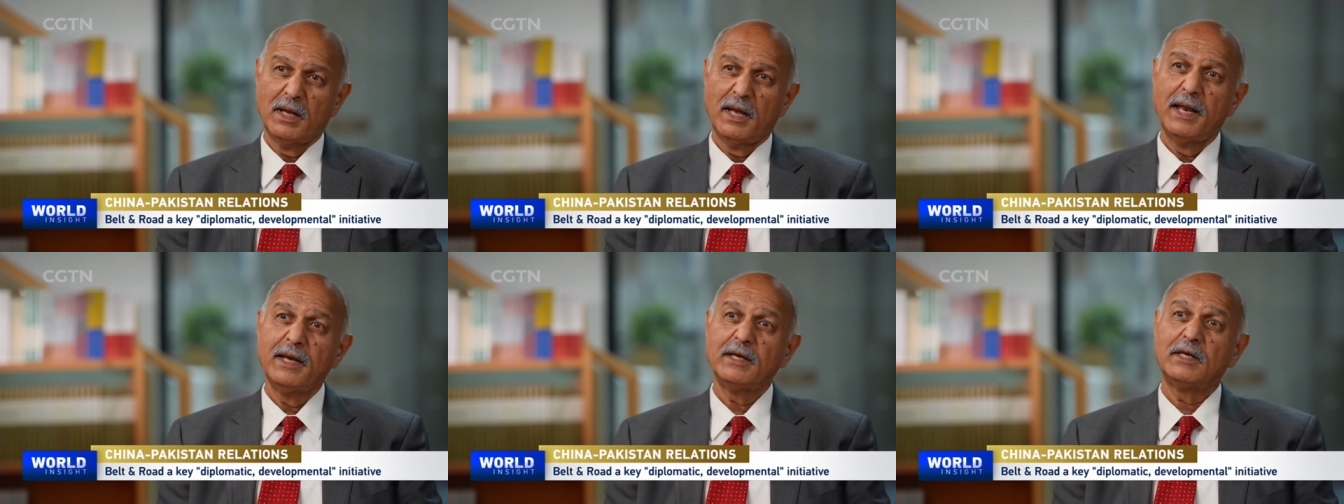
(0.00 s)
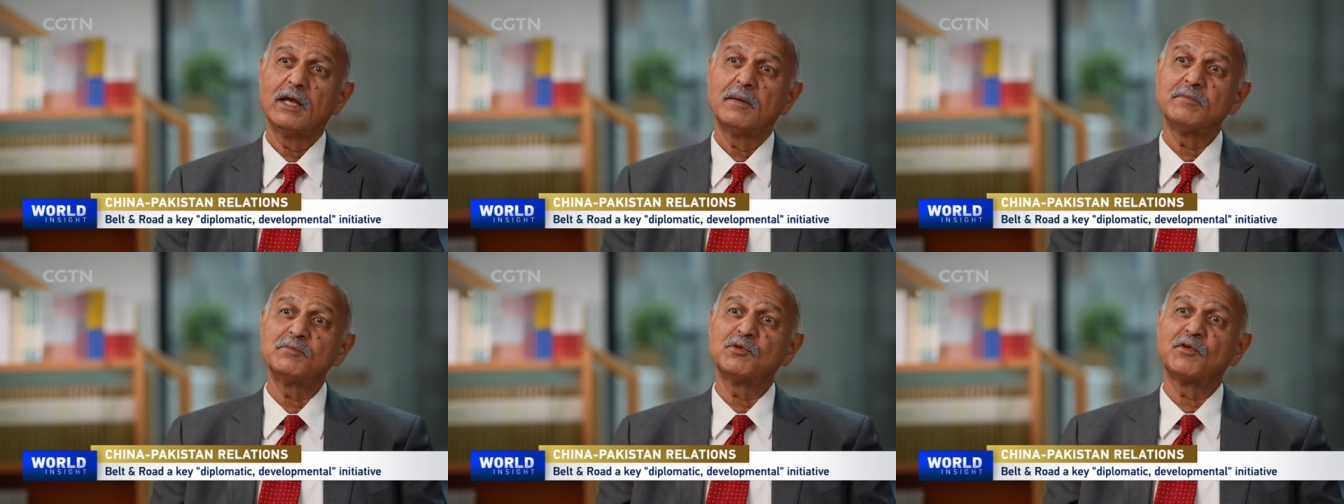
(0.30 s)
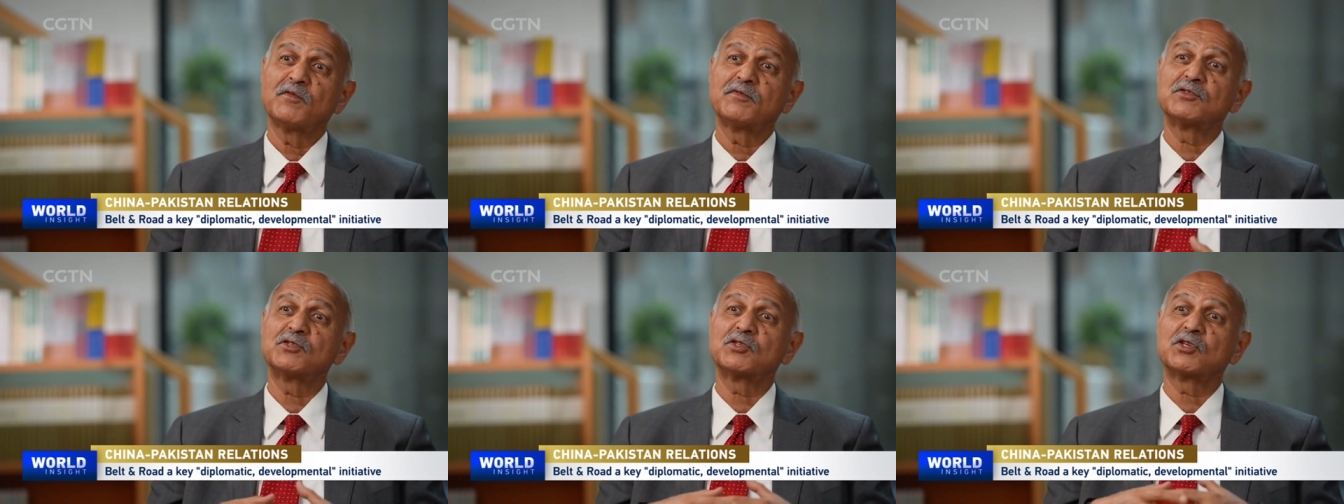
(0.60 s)
in terms
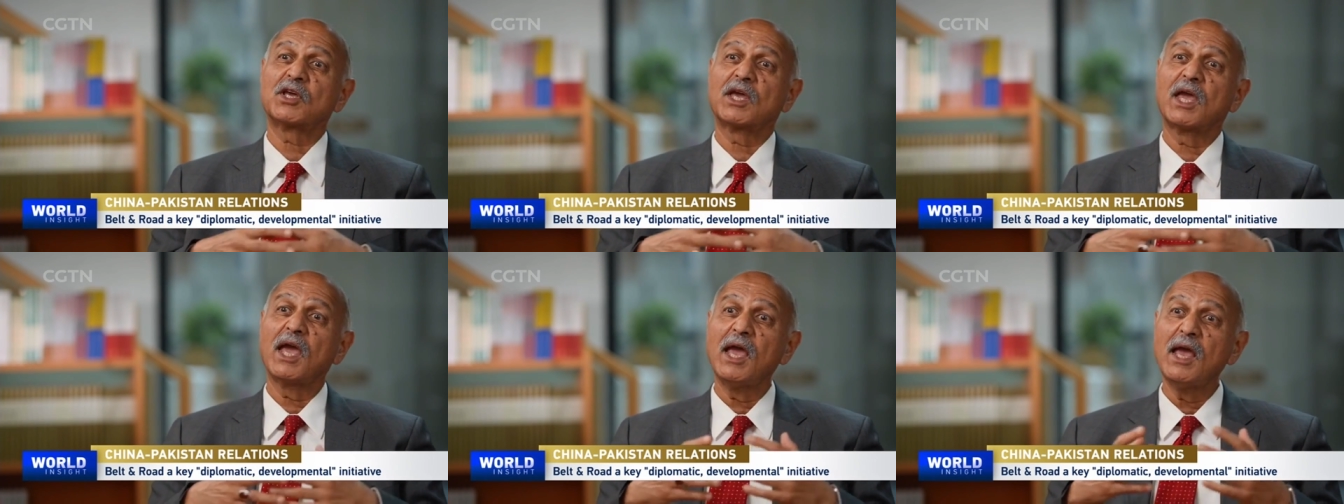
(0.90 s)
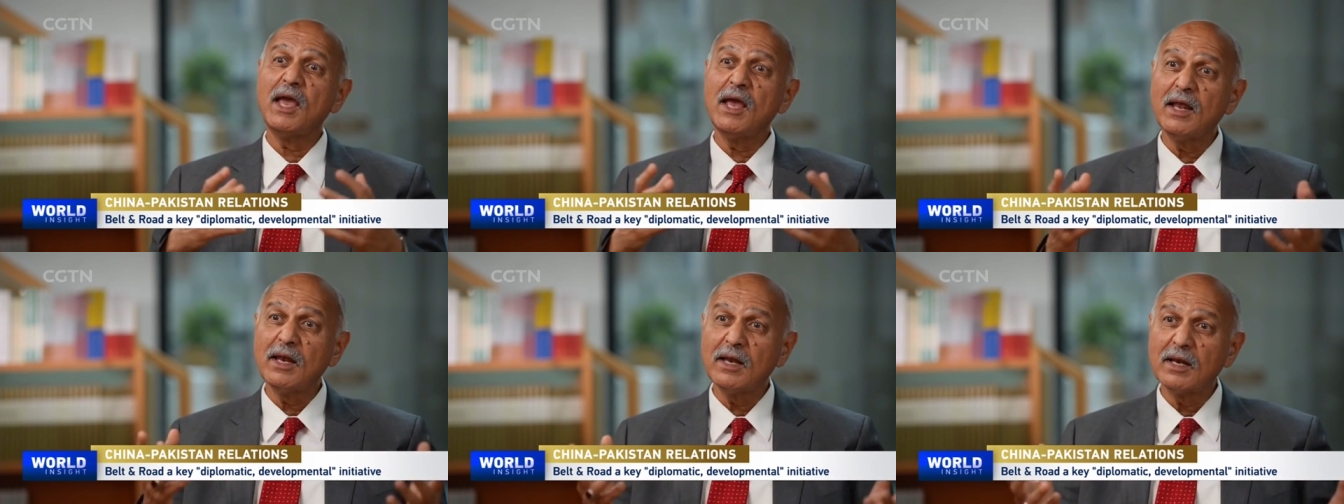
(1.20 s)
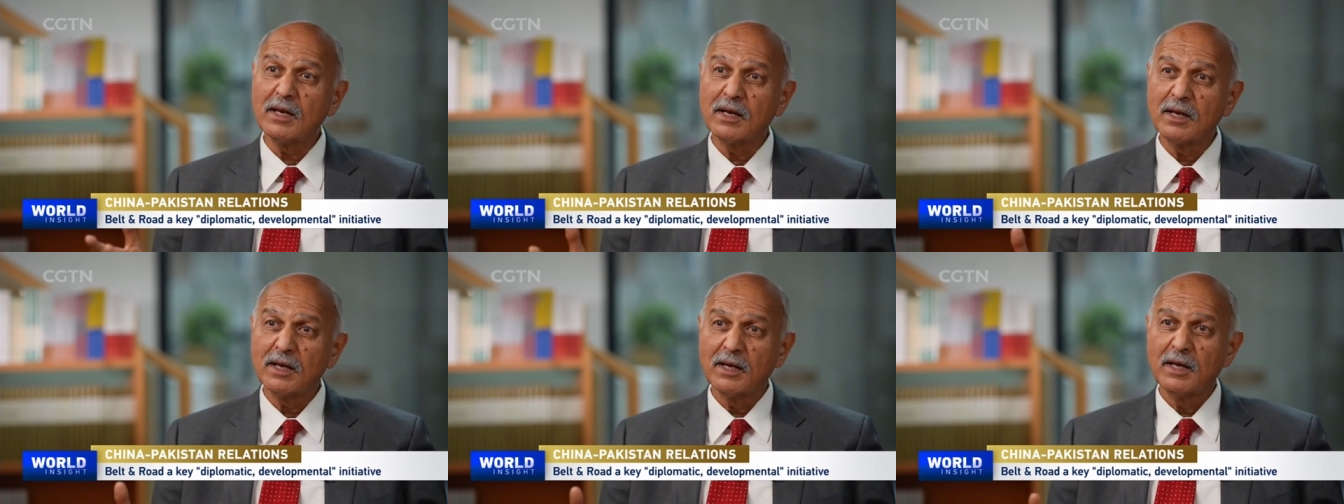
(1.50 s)
of
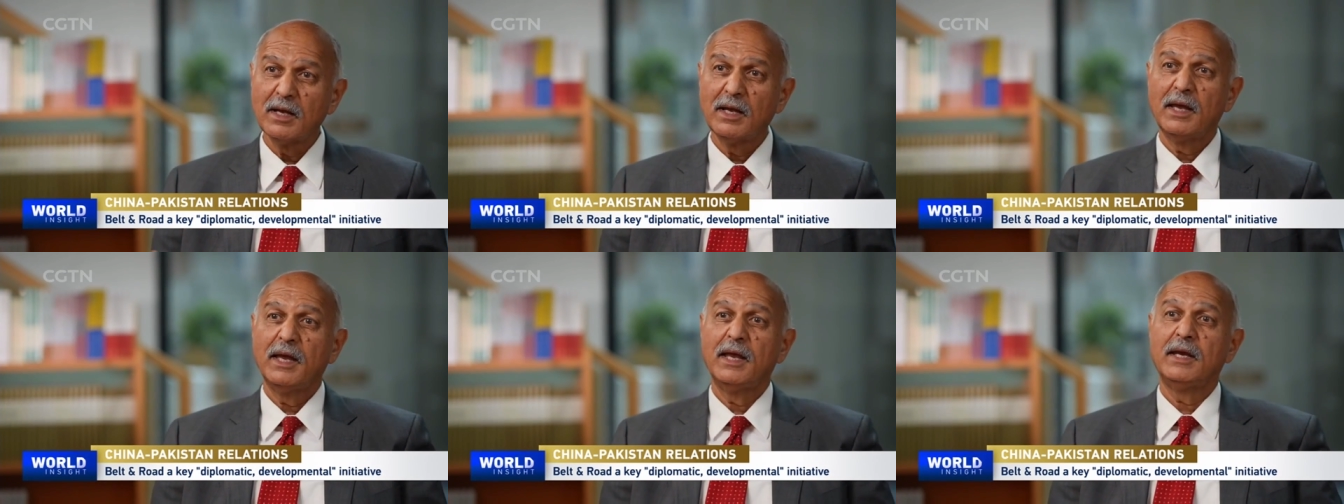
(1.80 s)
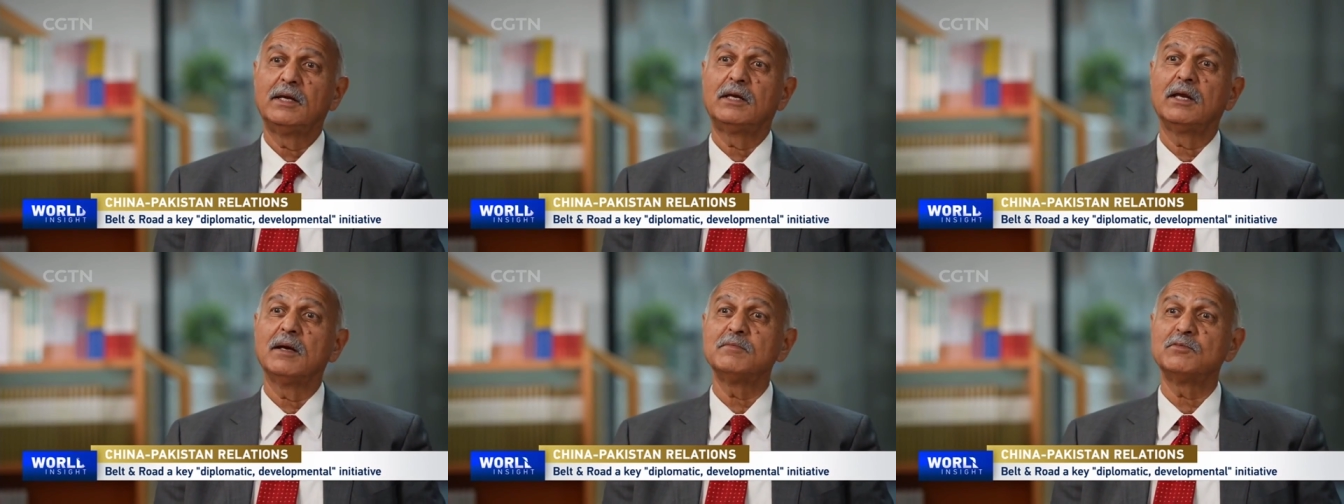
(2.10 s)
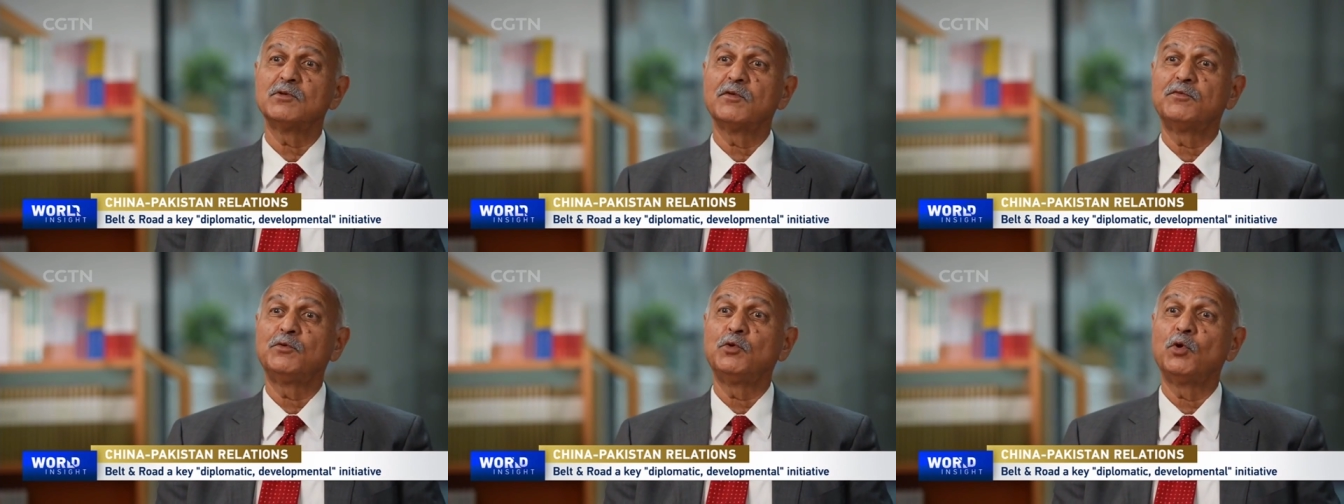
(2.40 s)
scale, in
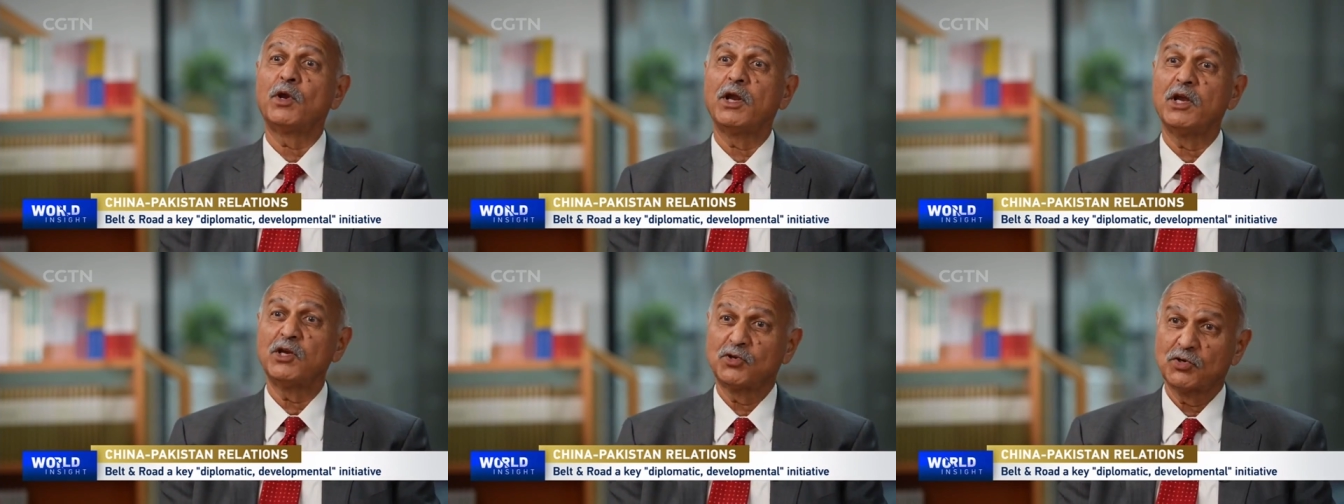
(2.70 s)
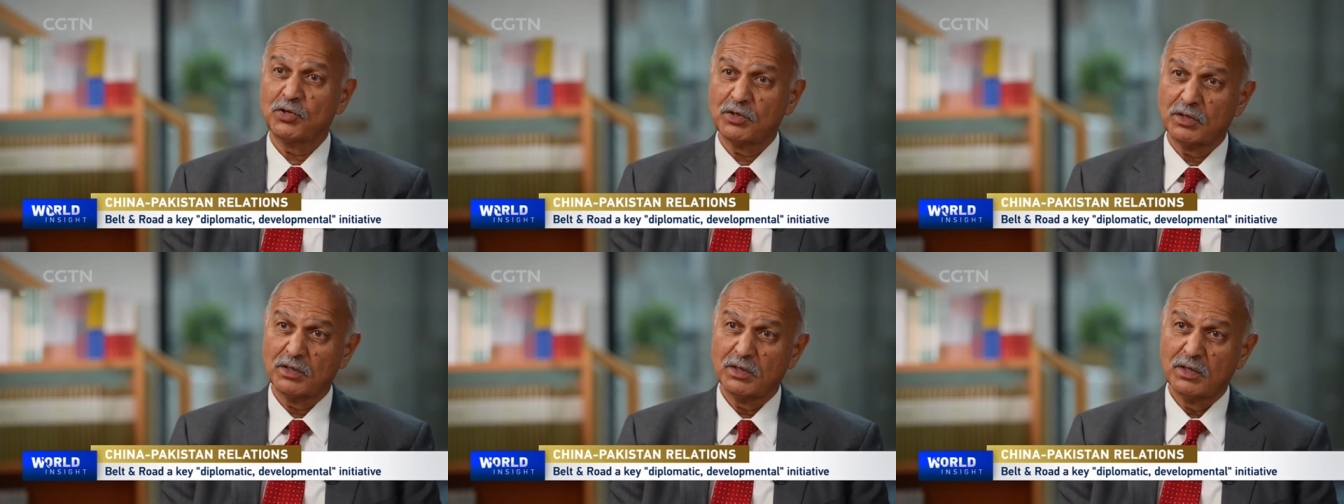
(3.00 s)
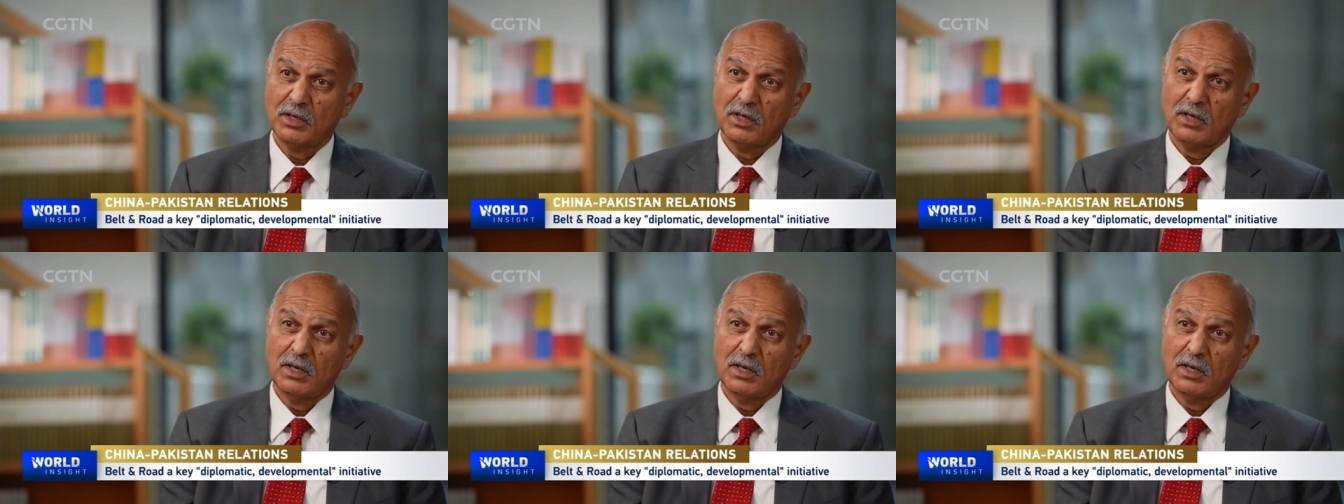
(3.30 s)
terms of duration.